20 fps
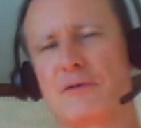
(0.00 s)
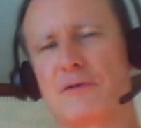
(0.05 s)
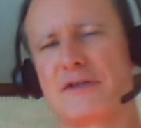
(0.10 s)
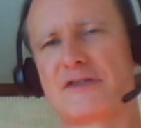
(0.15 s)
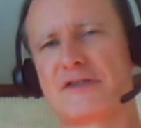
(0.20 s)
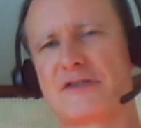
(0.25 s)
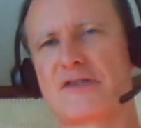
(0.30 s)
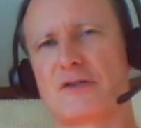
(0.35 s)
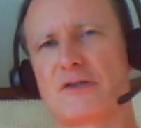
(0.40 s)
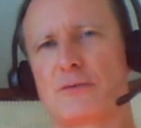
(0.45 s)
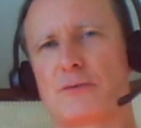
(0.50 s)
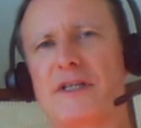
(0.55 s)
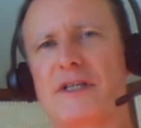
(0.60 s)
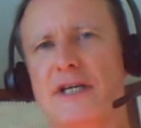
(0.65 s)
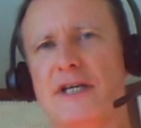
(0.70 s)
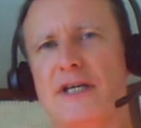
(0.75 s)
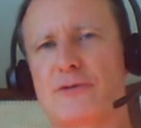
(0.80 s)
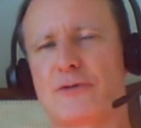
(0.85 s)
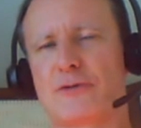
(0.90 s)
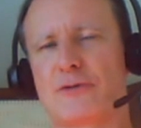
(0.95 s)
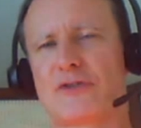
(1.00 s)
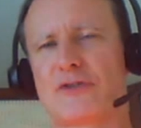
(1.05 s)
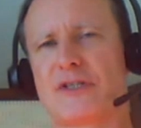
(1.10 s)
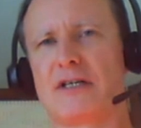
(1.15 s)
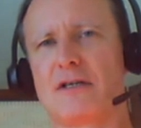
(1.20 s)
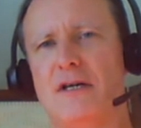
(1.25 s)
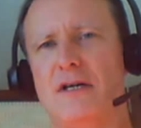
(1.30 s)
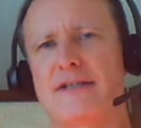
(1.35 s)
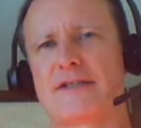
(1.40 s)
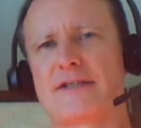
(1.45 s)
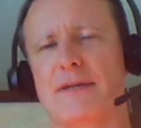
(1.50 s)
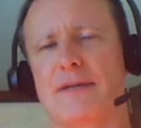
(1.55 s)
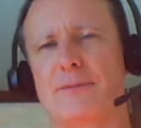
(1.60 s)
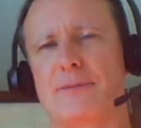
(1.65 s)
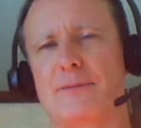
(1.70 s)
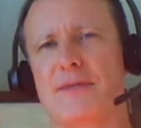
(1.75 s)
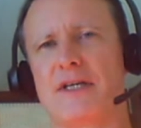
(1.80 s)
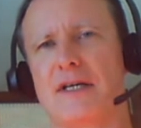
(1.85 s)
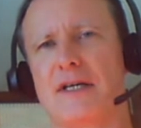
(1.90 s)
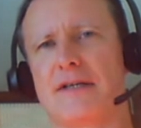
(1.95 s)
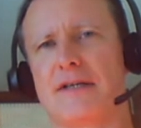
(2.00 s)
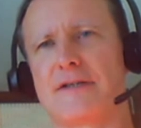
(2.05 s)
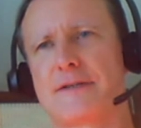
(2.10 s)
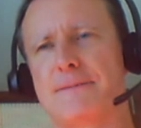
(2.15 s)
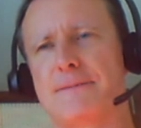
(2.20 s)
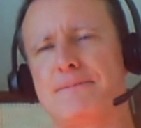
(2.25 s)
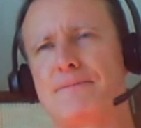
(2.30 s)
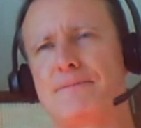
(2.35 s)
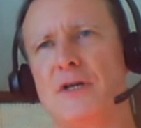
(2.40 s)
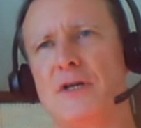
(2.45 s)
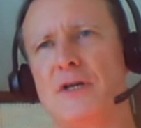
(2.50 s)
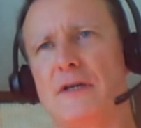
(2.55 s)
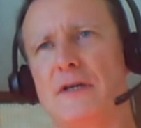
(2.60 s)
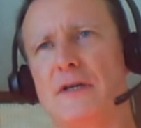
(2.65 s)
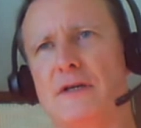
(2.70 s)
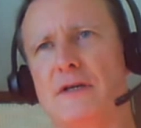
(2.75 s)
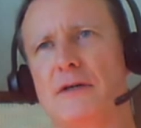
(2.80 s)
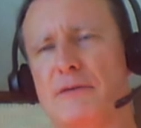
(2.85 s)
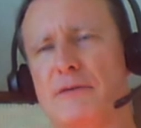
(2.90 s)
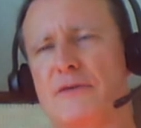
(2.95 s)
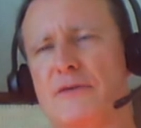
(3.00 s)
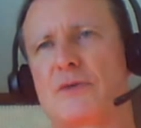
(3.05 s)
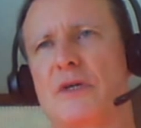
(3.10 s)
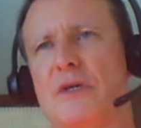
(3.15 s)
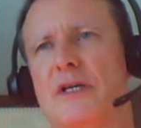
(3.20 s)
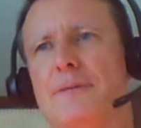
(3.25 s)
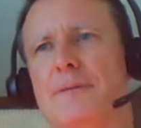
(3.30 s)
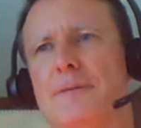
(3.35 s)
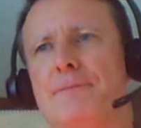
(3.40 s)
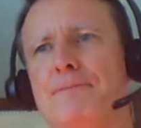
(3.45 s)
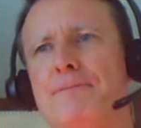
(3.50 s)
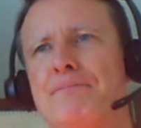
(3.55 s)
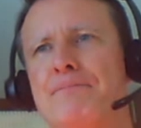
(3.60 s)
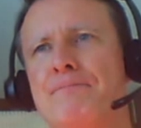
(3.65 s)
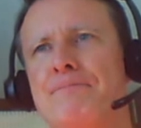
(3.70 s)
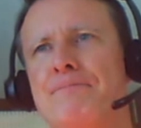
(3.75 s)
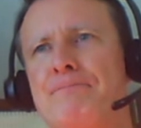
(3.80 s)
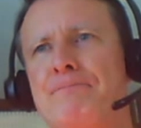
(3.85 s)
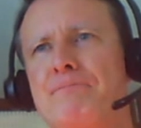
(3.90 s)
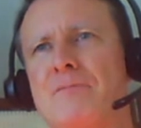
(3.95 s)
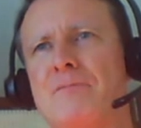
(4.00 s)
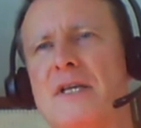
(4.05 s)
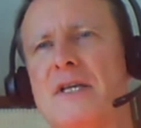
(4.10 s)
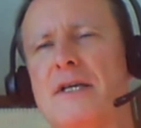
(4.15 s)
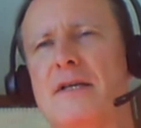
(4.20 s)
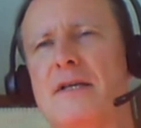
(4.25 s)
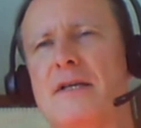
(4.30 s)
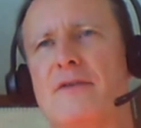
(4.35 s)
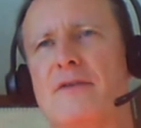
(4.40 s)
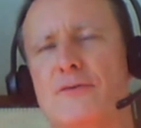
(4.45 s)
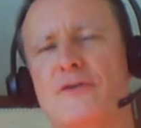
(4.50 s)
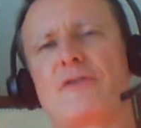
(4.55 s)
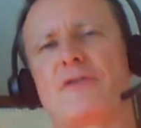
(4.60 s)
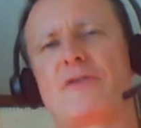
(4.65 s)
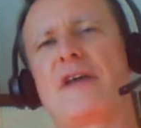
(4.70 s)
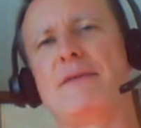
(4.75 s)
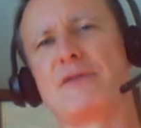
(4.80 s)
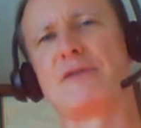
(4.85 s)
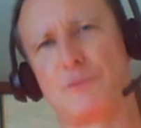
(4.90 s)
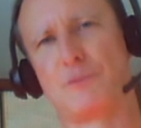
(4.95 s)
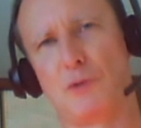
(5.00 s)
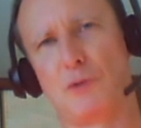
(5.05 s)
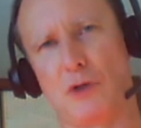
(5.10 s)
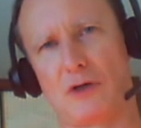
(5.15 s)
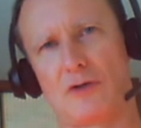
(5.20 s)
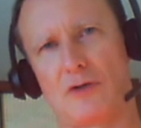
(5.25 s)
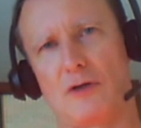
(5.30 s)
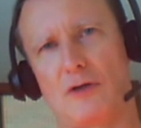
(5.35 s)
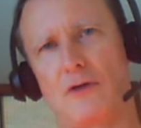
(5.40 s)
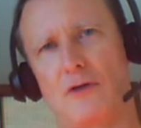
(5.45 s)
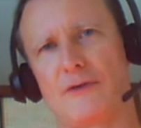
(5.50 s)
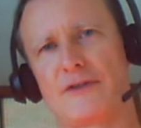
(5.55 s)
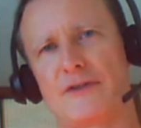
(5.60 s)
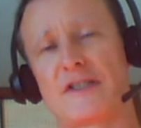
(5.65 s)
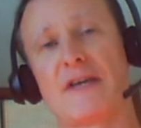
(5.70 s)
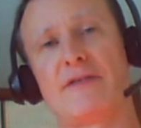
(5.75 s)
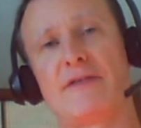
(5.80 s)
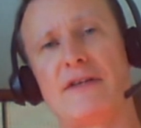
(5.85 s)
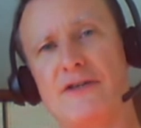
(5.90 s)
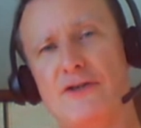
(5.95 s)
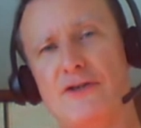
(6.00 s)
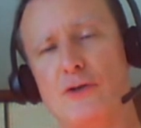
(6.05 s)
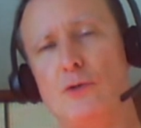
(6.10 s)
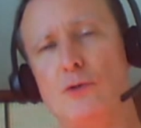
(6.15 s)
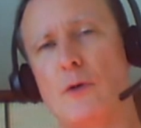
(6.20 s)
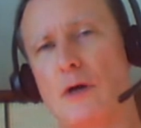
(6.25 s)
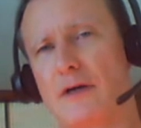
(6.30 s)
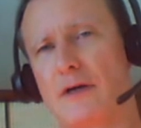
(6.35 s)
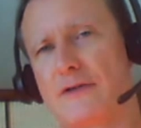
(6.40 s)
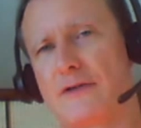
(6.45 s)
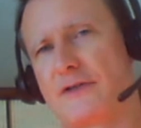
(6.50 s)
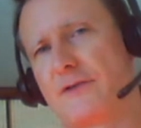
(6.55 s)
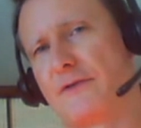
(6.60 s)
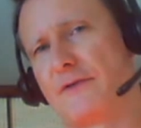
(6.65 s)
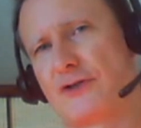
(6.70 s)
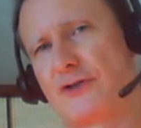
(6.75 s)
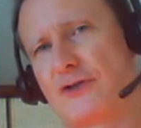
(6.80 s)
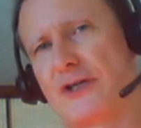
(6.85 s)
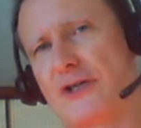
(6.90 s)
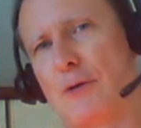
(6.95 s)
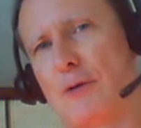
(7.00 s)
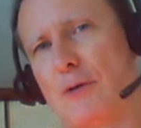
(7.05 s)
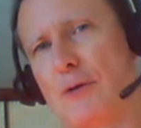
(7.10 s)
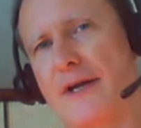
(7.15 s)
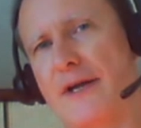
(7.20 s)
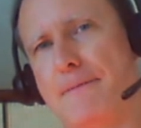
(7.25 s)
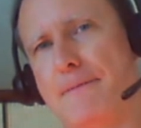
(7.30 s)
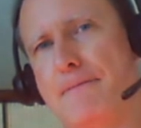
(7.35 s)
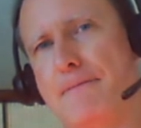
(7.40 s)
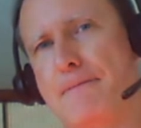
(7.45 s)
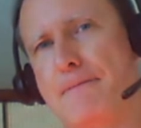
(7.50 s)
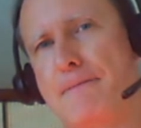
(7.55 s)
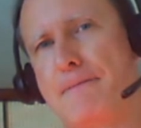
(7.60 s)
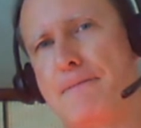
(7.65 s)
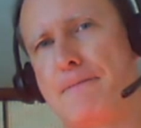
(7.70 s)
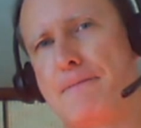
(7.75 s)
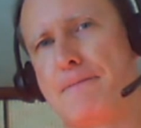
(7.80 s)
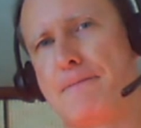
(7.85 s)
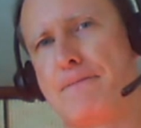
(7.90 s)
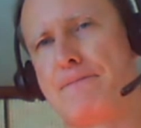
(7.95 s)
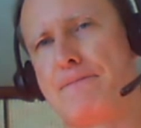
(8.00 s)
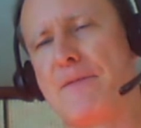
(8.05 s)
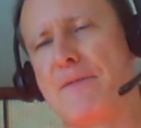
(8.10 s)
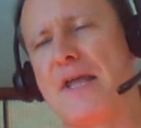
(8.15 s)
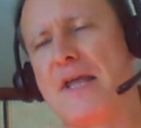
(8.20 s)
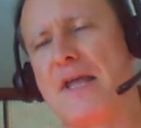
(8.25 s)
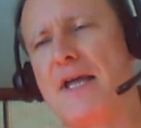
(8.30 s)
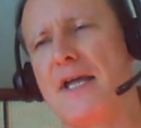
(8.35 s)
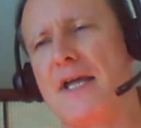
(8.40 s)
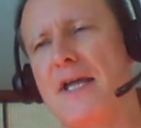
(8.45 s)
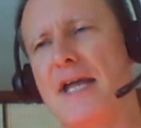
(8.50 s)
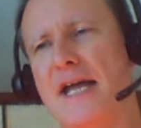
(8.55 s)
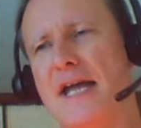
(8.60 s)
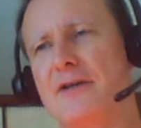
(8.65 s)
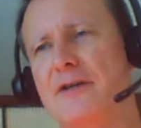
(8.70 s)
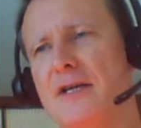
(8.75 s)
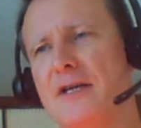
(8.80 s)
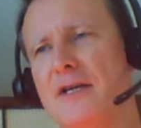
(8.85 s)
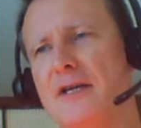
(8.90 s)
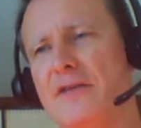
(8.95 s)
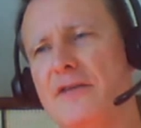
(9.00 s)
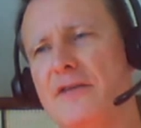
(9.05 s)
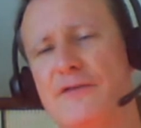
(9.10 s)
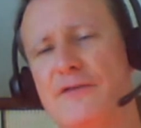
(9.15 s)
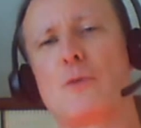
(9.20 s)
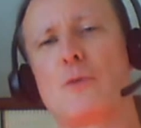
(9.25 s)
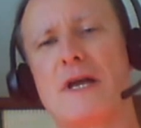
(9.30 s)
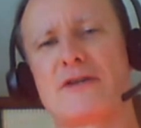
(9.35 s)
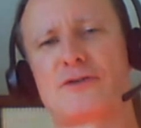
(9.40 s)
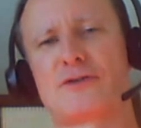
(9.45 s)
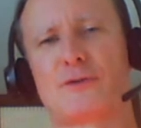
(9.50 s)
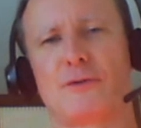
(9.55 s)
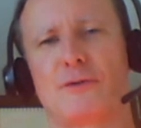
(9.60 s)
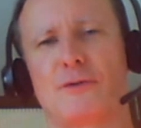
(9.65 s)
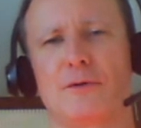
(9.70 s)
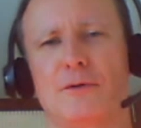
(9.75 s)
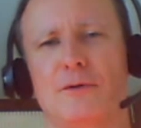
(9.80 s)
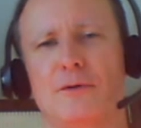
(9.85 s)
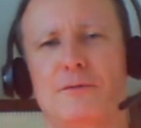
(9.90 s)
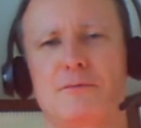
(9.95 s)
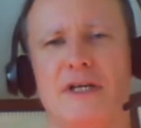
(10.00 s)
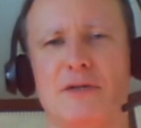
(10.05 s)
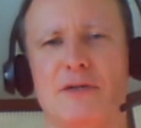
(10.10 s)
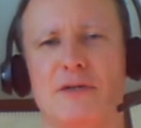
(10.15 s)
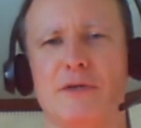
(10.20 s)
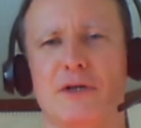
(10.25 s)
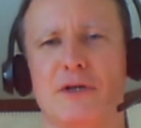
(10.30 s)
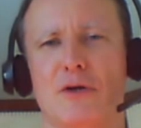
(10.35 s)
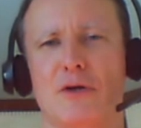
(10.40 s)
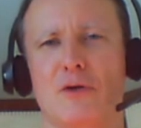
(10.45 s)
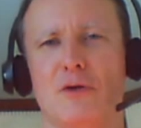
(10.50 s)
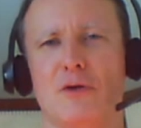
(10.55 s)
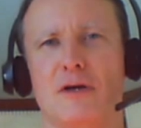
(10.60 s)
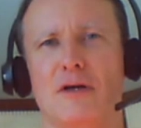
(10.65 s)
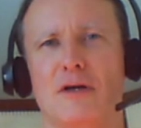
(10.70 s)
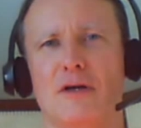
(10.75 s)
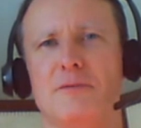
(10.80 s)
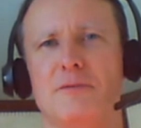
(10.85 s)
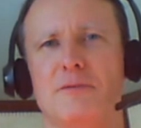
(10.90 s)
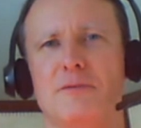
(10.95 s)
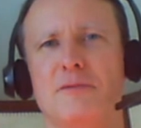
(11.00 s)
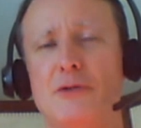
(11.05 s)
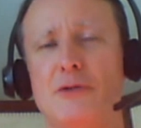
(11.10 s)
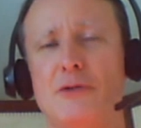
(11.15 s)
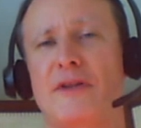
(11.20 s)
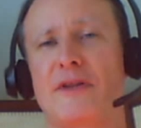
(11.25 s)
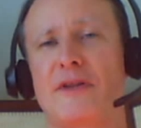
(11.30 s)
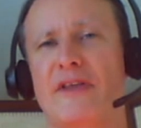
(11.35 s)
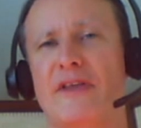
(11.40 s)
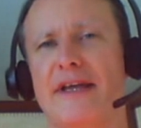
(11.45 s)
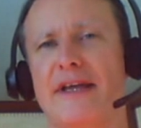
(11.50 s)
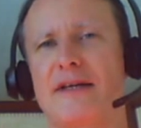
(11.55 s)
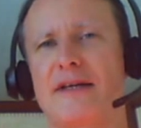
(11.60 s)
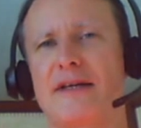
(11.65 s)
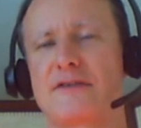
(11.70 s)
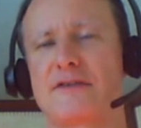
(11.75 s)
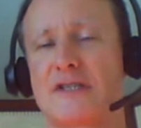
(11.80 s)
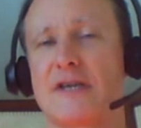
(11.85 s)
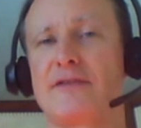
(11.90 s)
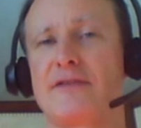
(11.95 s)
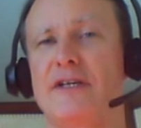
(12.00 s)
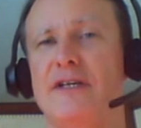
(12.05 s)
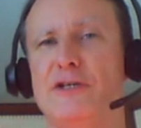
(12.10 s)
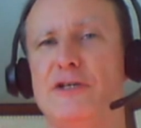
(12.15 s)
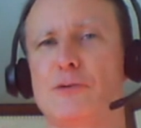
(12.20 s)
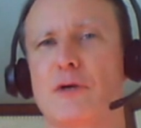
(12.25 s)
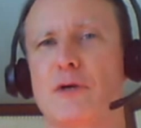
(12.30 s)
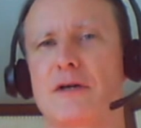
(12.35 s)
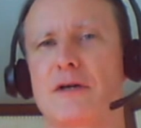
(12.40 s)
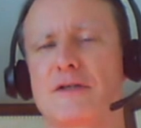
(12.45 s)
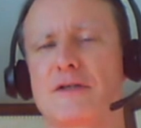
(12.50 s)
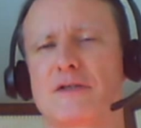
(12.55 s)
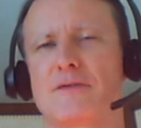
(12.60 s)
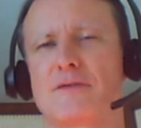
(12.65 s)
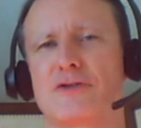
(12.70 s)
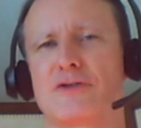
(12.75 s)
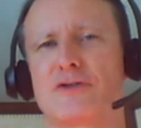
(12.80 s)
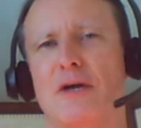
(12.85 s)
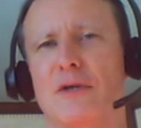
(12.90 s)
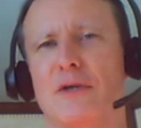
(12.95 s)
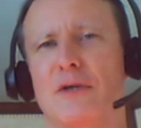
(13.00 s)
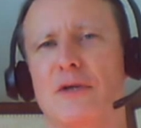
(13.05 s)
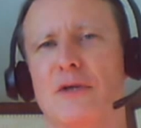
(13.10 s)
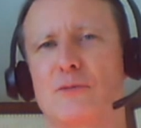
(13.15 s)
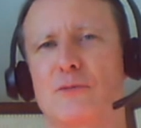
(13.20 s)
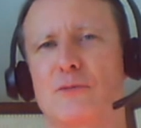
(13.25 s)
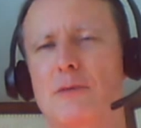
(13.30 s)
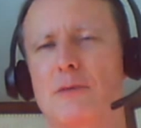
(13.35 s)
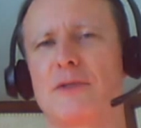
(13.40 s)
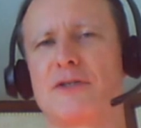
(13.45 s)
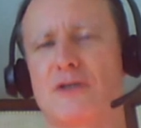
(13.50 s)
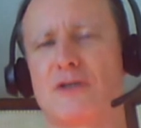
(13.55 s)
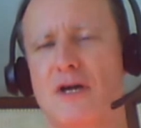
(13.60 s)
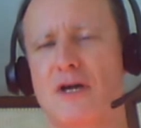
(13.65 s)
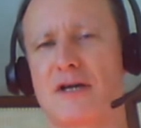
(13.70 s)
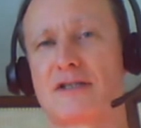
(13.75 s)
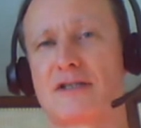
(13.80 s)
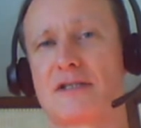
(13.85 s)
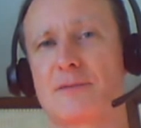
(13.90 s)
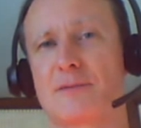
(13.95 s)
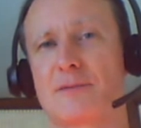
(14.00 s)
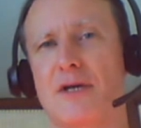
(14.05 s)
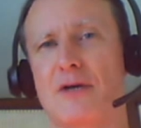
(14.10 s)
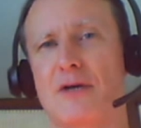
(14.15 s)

this is a really interesting concept because, and it was there's a famous book called The 72 Arts of the Shaolin. And if you're a Westerner, like we all are, you would think the 72 Arts of the Shaolin probably talks about